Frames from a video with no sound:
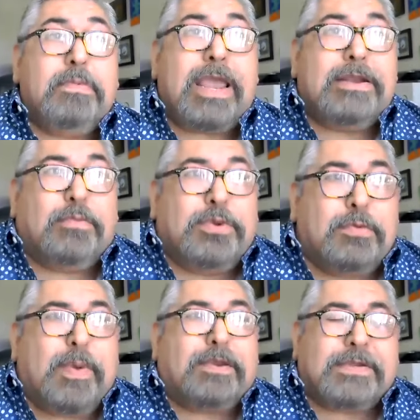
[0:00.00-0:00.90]
And you
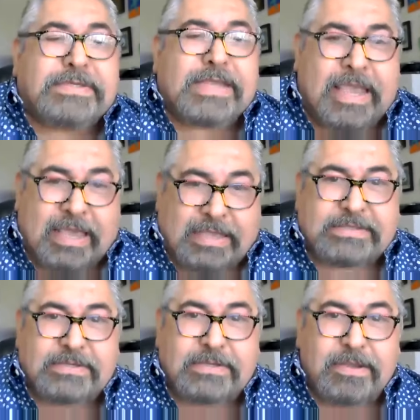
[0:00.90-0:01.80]
better say
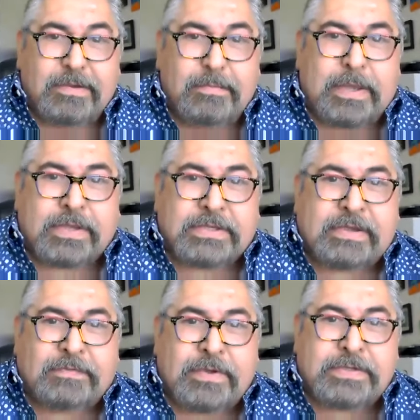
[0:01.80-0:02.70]
yes. Because
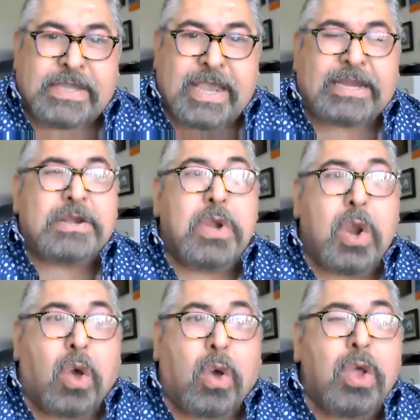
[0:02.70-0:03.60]
if you say
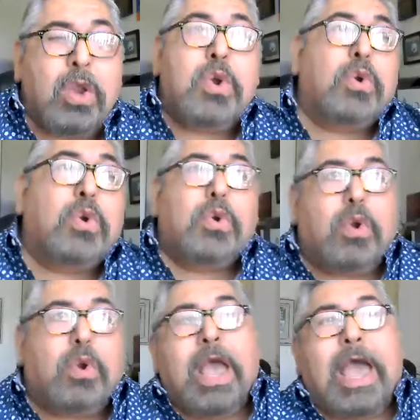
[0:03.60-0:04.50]
no,
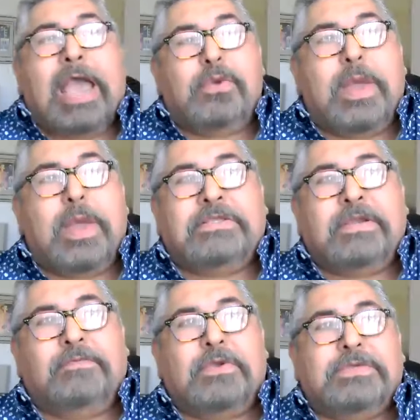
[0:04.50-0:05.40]
I don't want
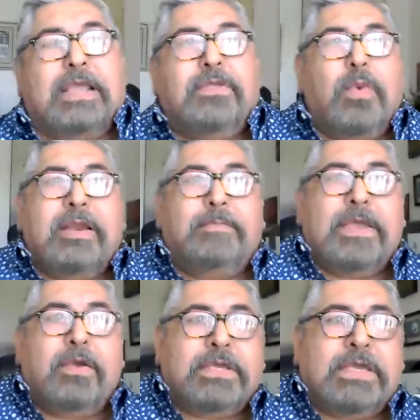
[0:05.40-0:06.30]
interviews, I don't want to
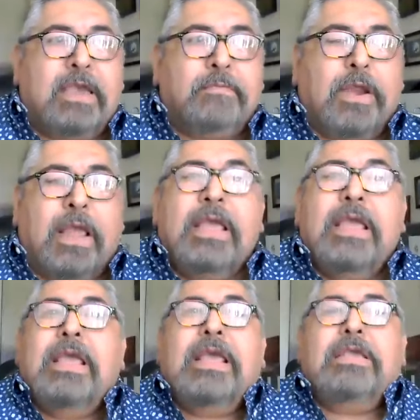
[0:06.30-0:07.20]
be on camera,
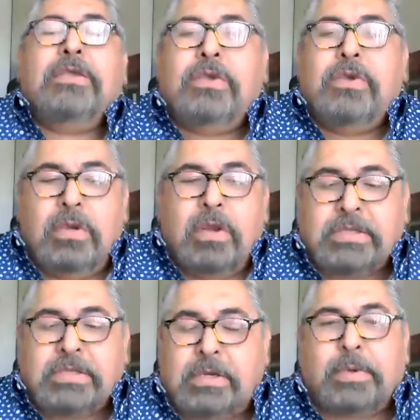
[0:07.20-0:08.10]
you
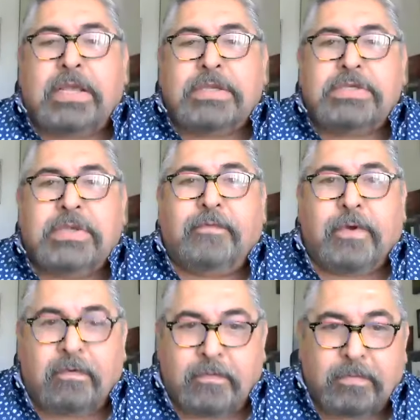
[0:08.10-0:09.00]
lost that relationship
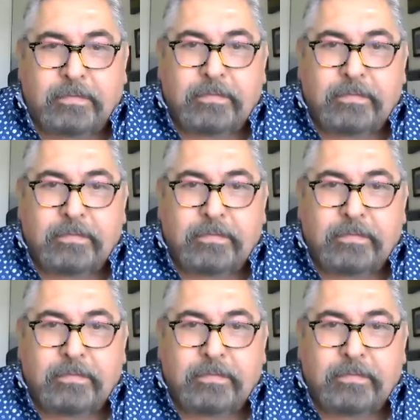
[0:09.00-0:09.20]
forever.